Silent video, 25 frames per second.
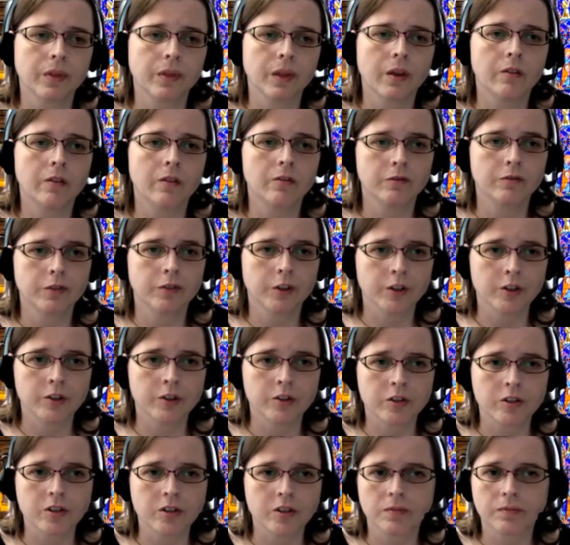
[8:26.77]

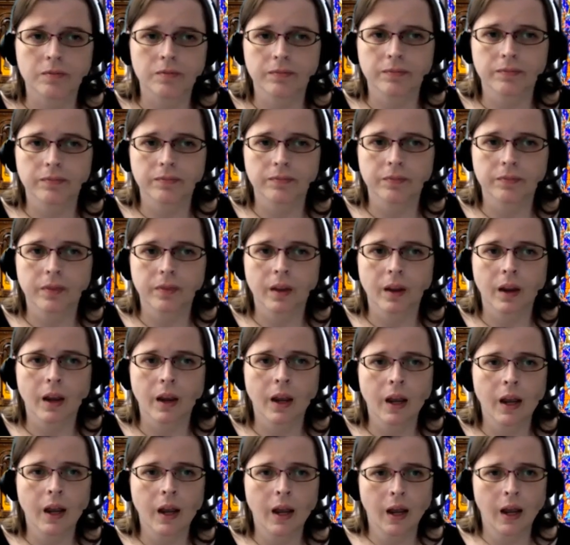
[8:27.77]
First,
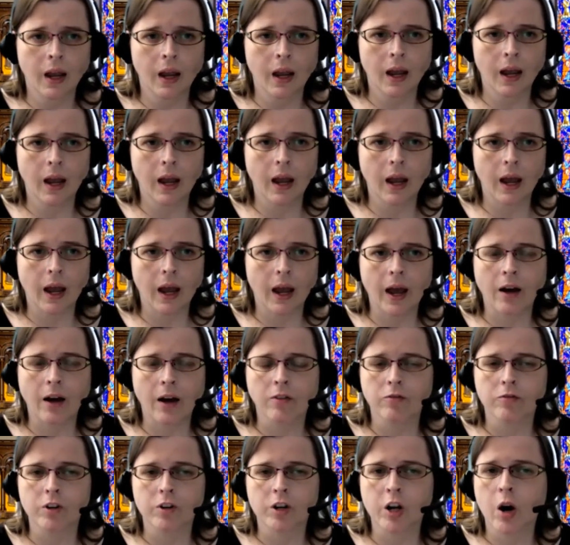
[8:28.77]

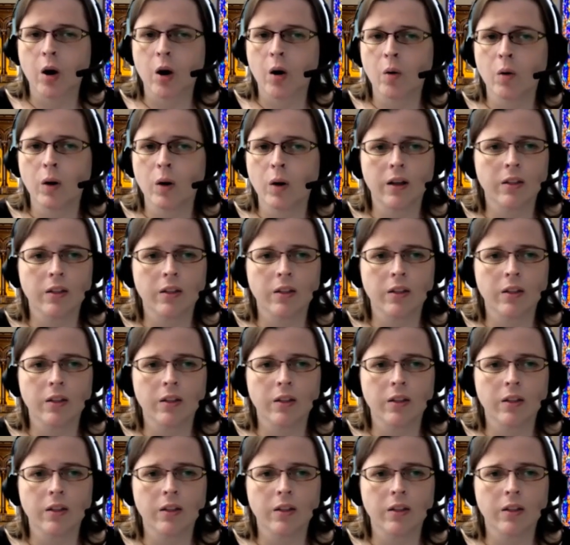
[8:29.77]
have no